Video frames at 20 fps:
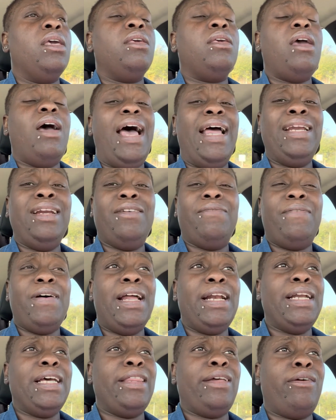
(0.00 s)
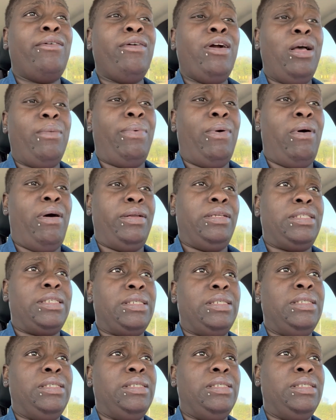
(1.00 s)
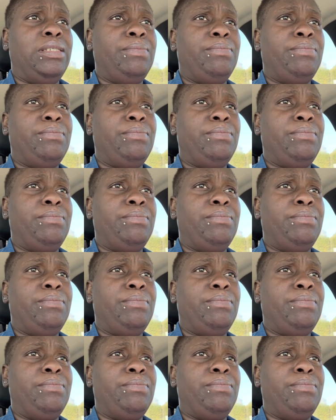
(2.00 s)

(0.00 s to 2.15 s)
I need to find another crop pot